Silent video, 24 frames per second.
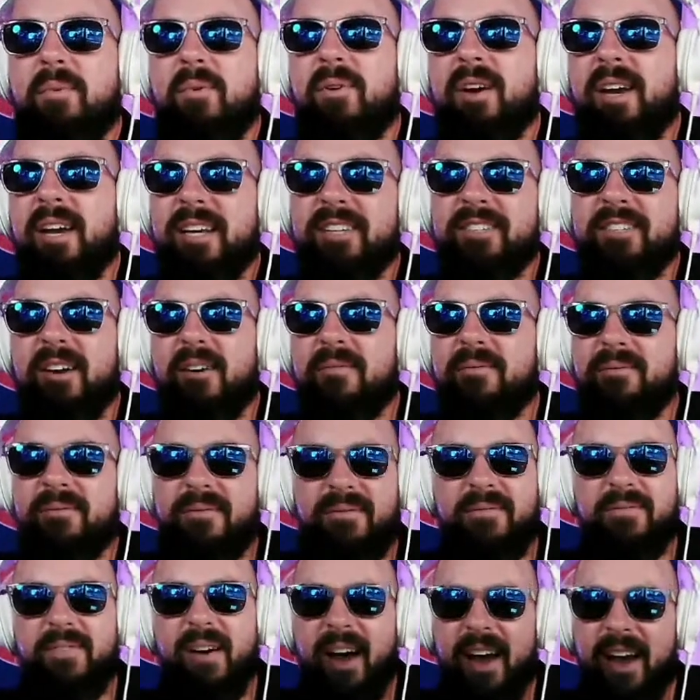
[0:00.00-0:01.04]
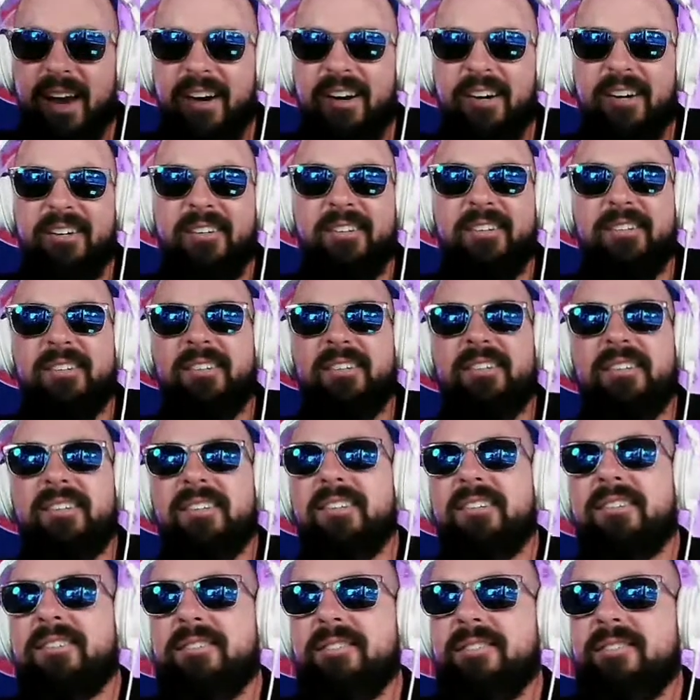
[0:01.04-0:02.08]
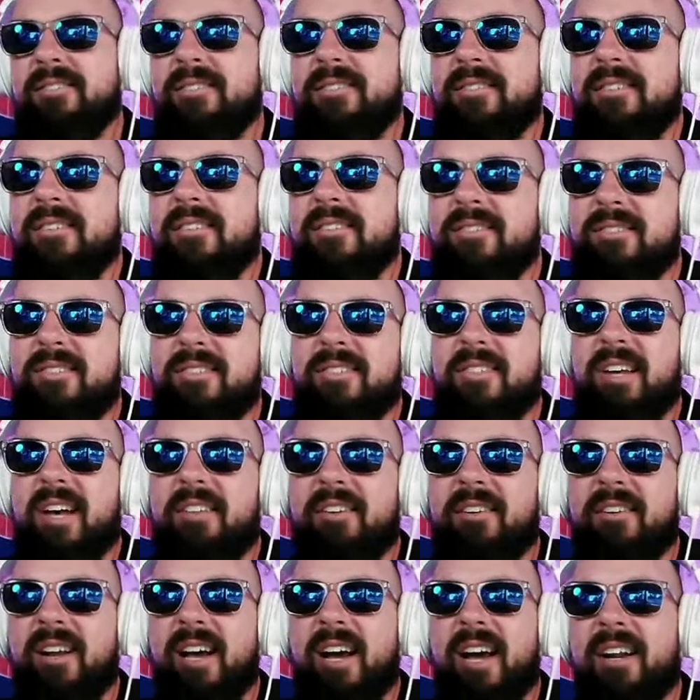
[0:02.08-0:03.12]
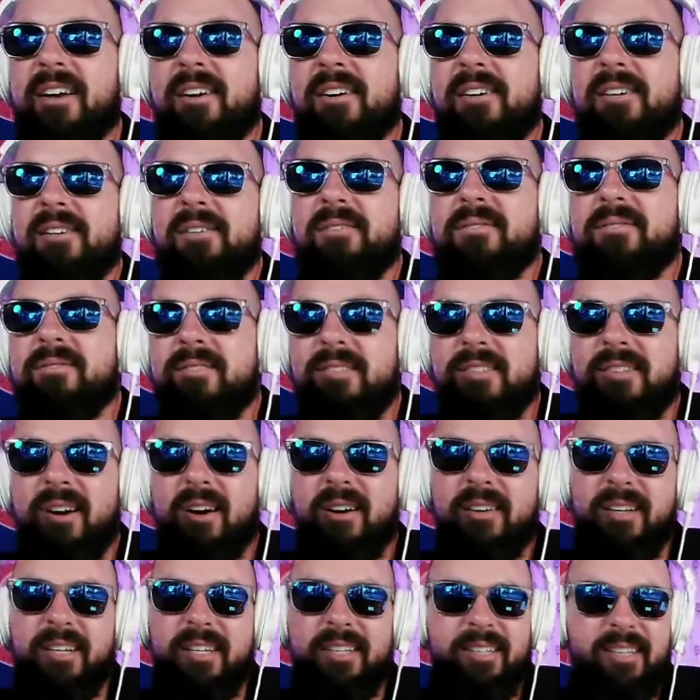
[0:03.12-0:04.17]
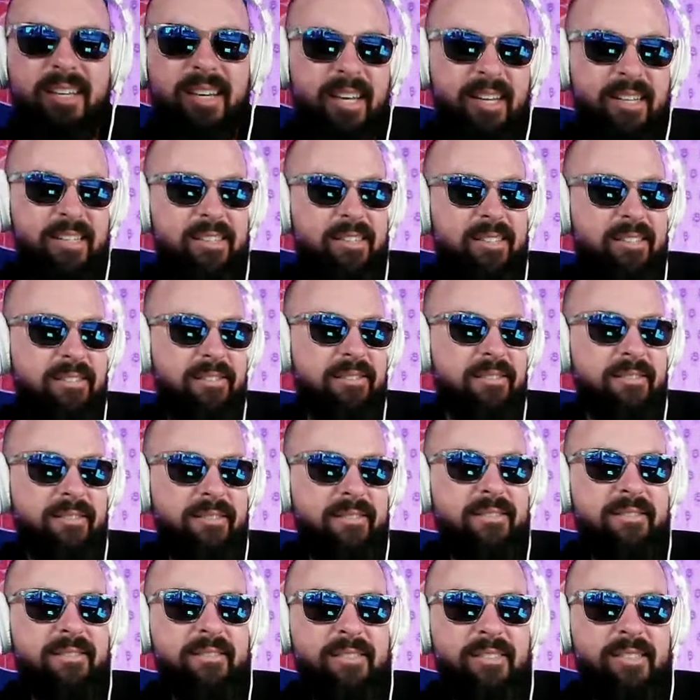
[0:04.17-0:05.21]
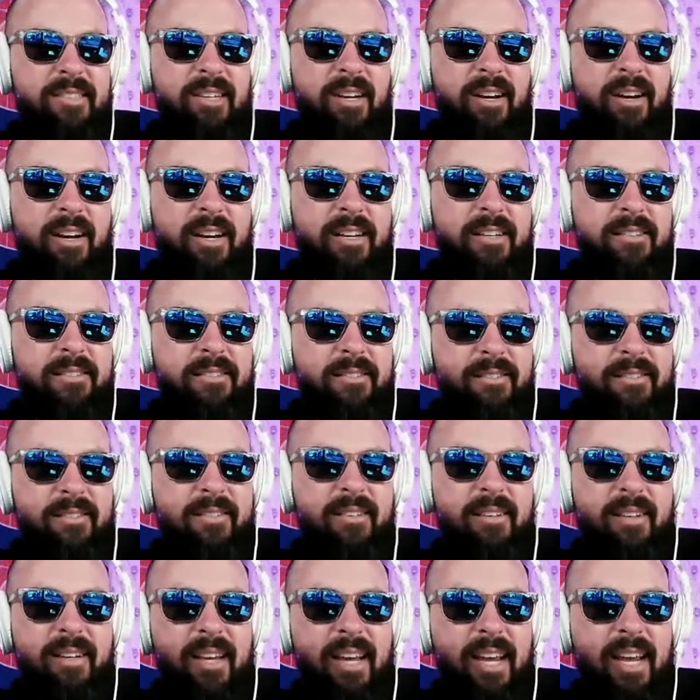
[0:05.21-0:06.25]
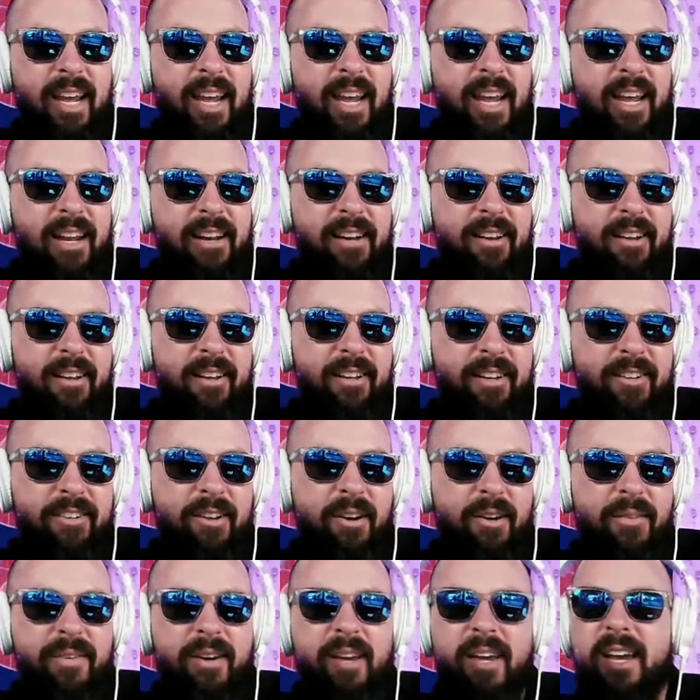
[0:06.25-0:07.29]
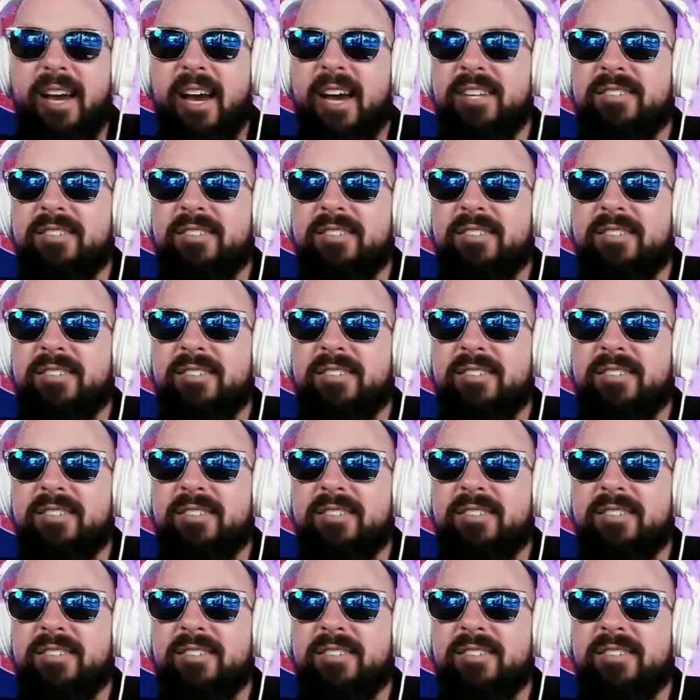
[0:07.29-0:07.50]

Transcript: That boy is on fire. Southern Idaho, Starlit Tint, John. And don't